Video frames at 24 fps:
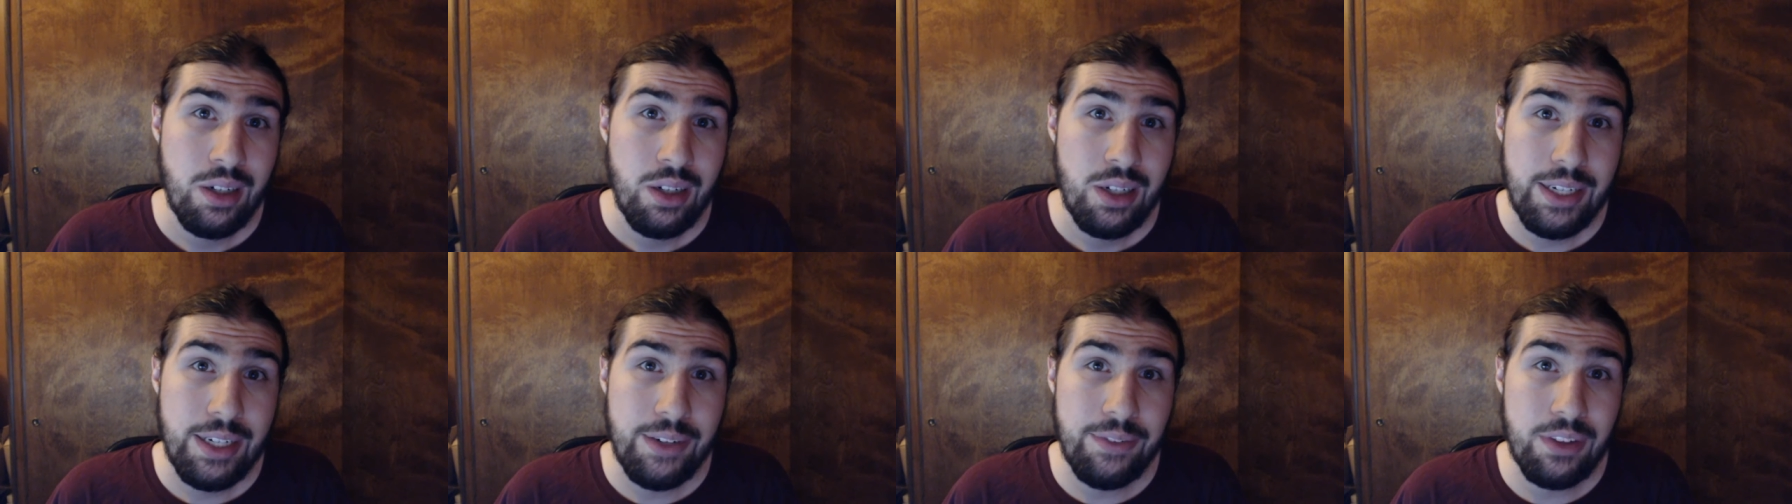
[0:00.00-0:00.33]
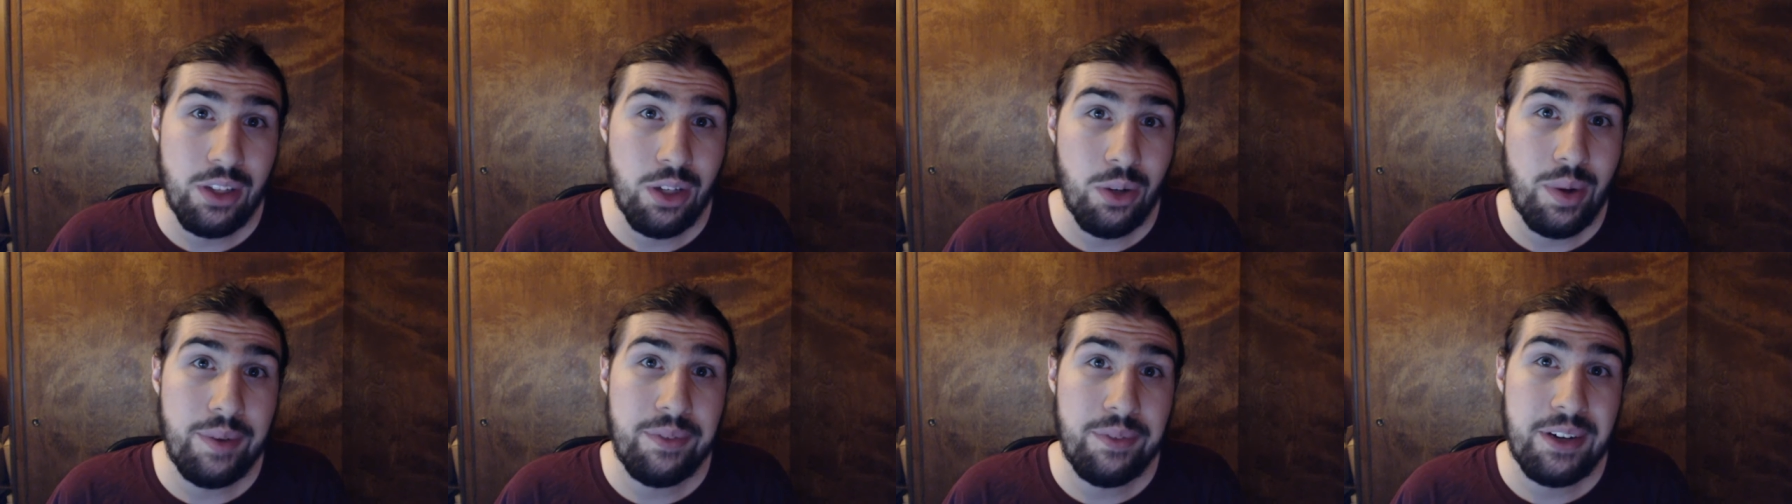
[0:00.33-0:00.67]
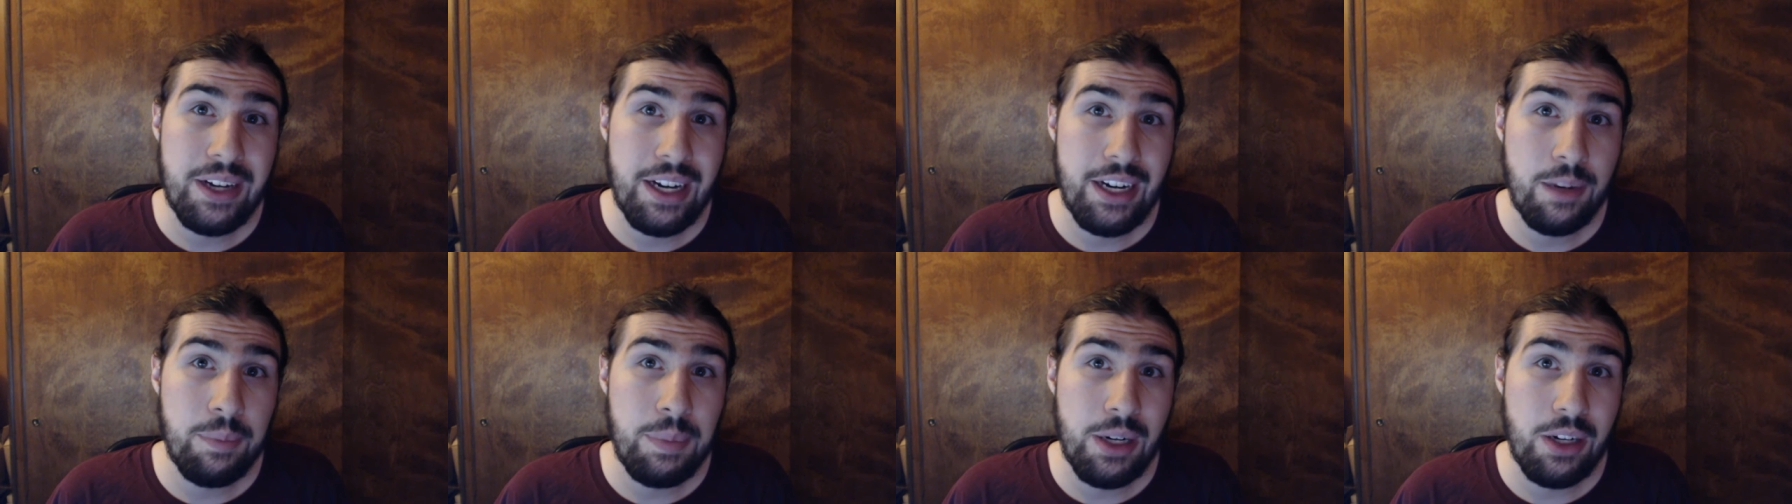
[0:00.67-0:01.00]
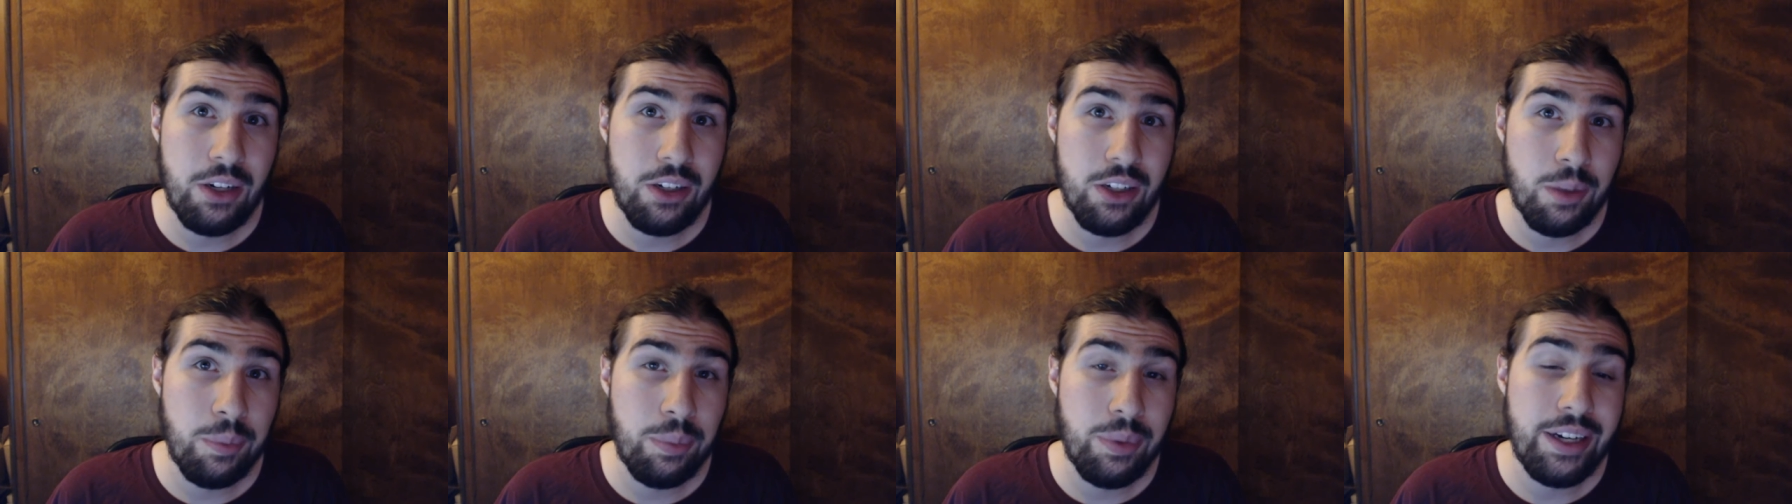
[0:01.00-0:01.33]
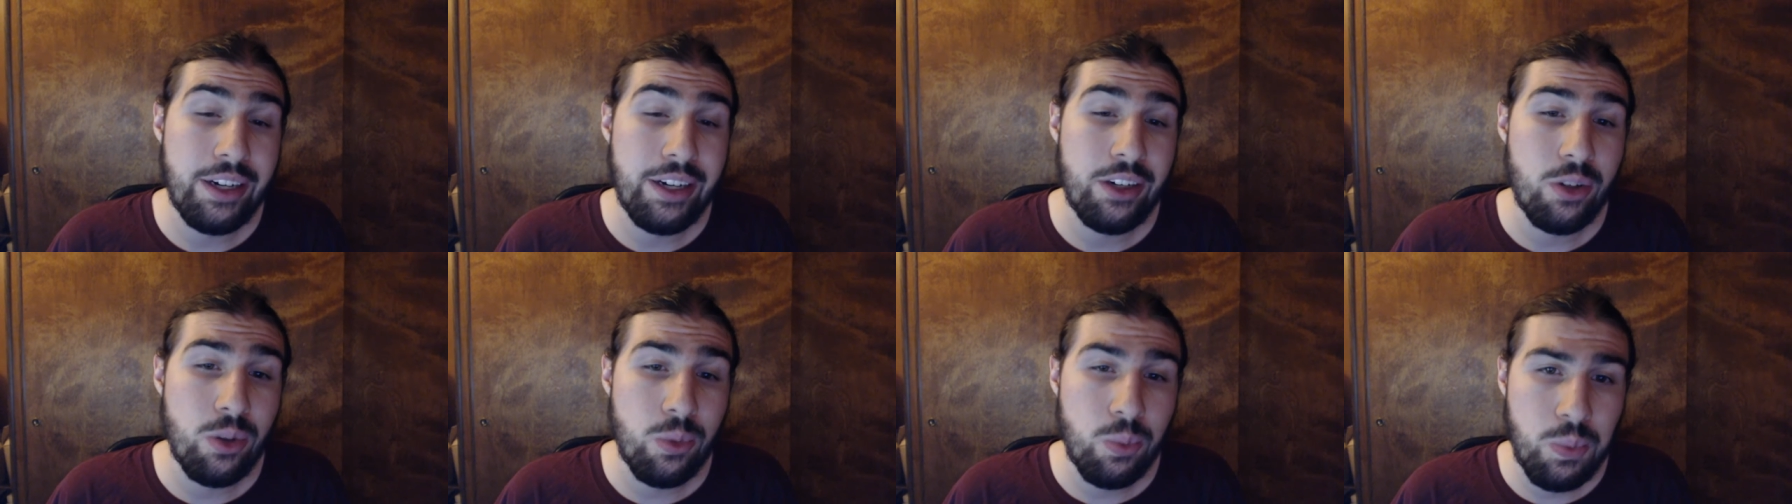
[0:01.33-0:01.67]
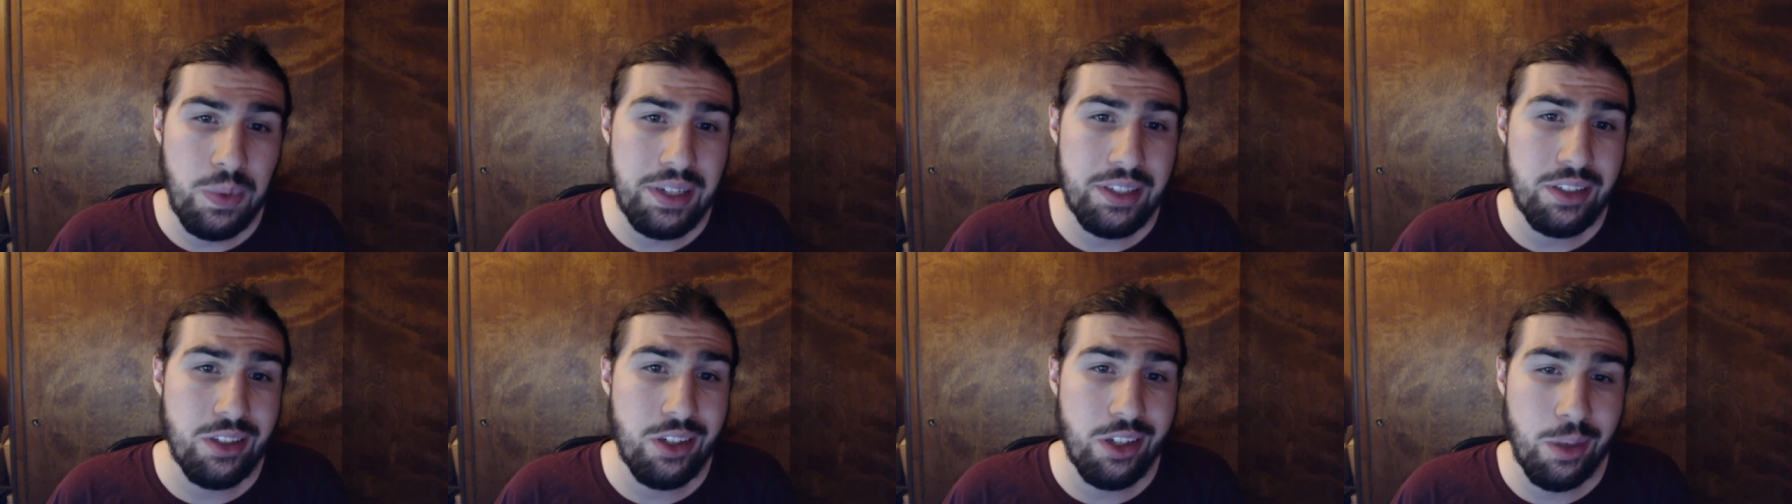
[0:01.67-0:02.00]
even though I've kind of been on a break or
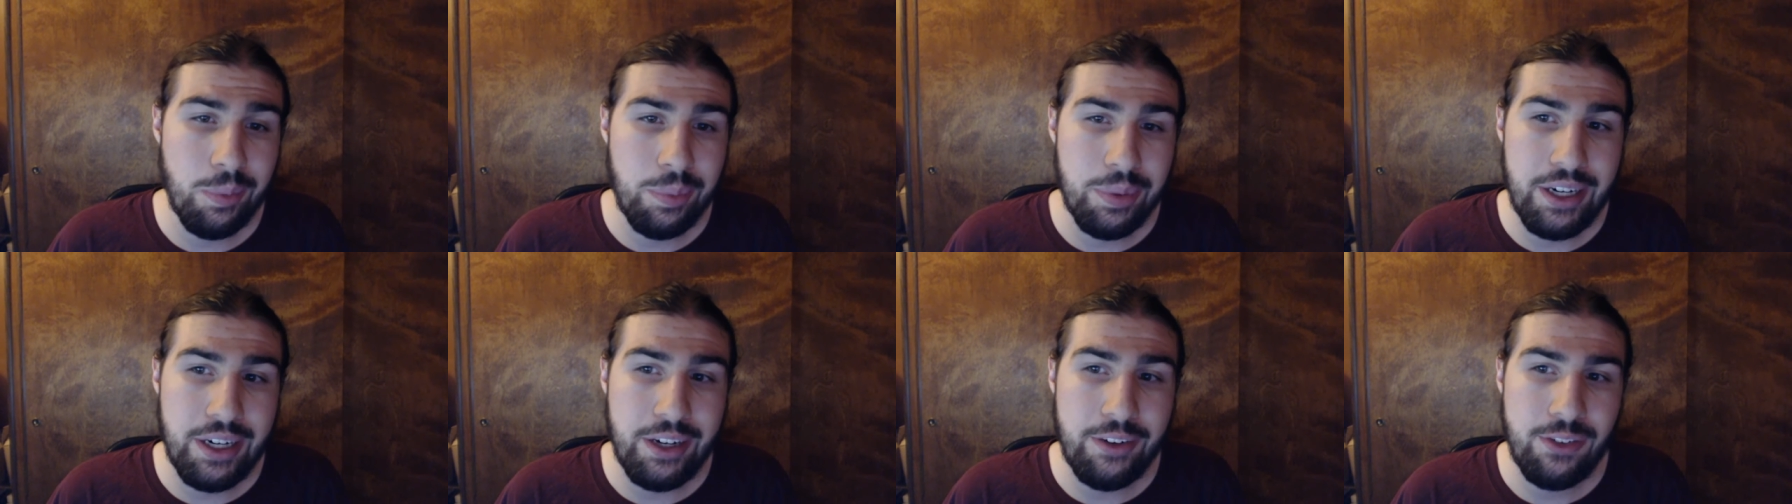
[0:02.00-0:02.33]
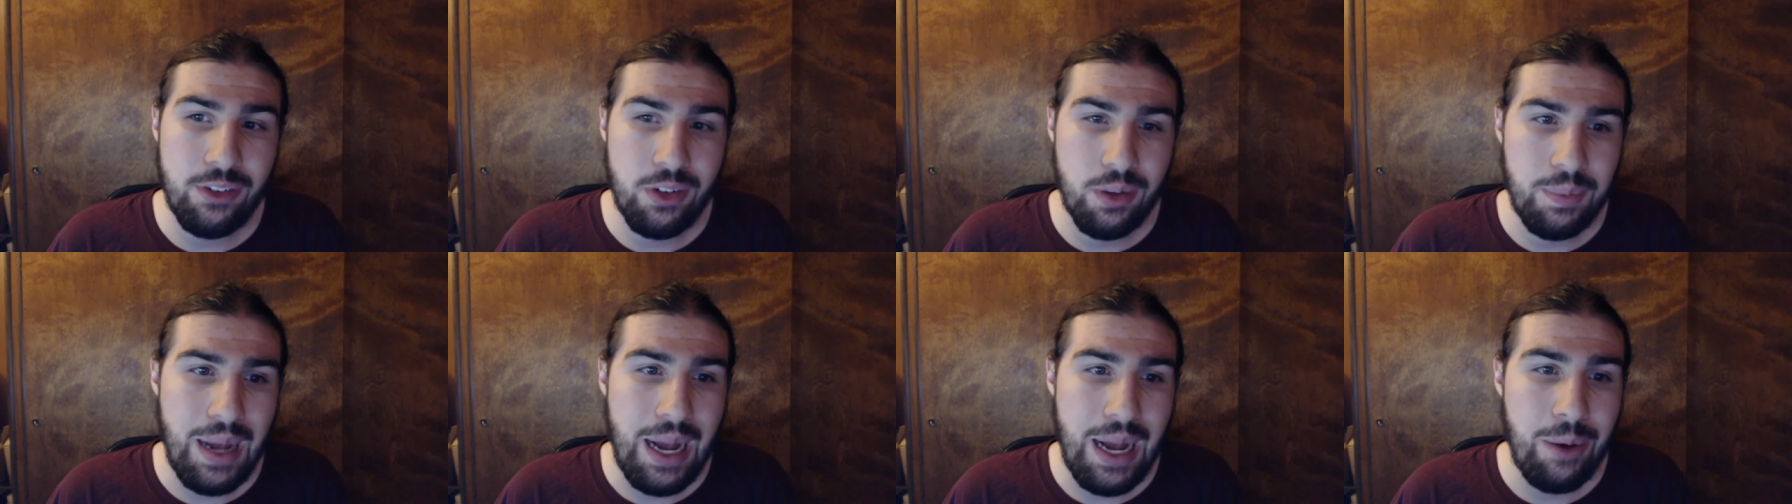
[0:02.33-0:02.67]
was on a break from.